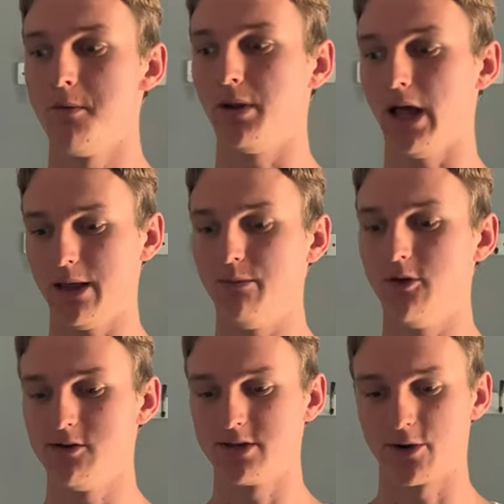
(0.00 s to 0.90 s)
playing
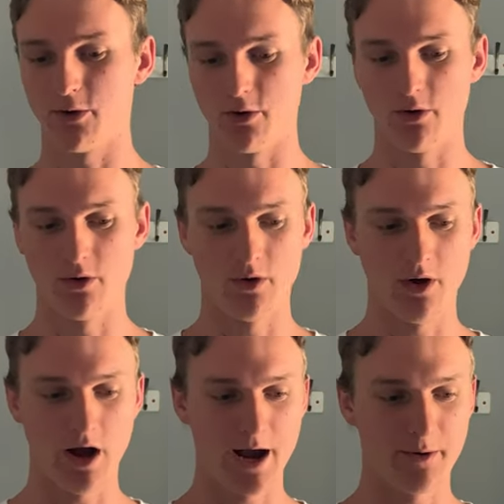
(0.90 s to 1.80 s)
music, or
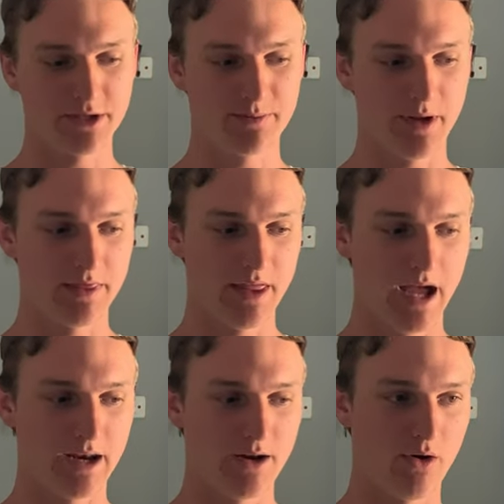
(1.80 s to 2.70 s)
I spent
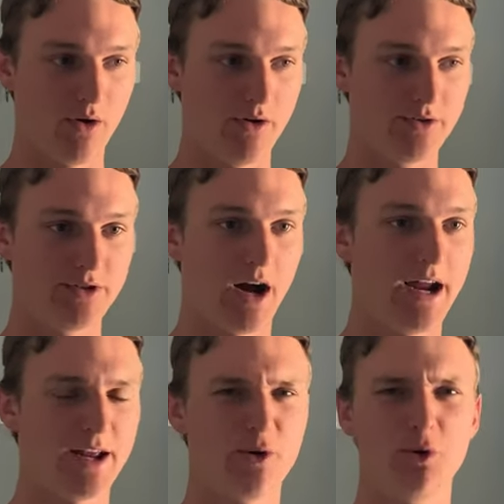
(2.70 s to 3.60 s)
that on
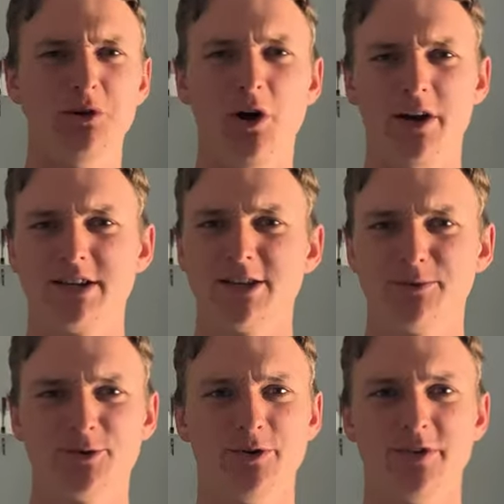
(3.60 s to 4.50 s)
dieting or learning some
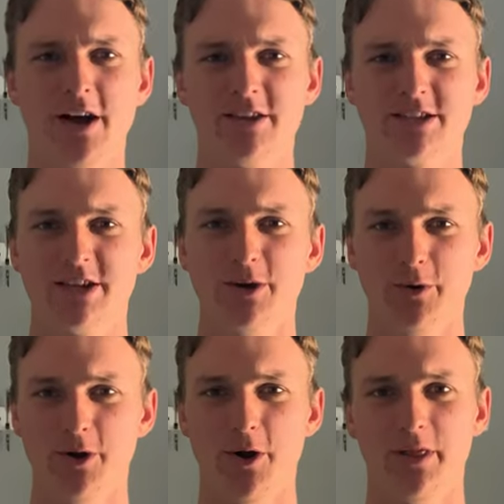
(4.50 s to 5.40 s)
sort of other skill,
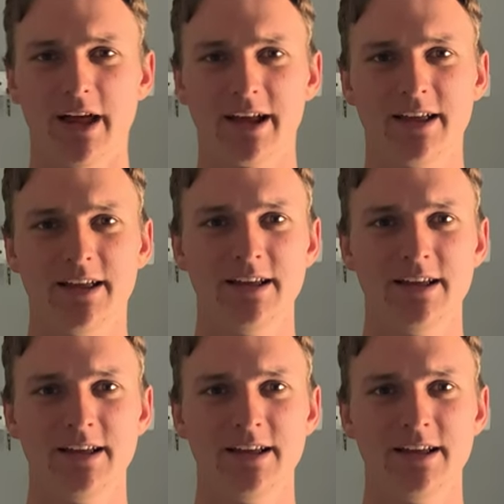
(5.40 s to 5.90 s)
you know, like,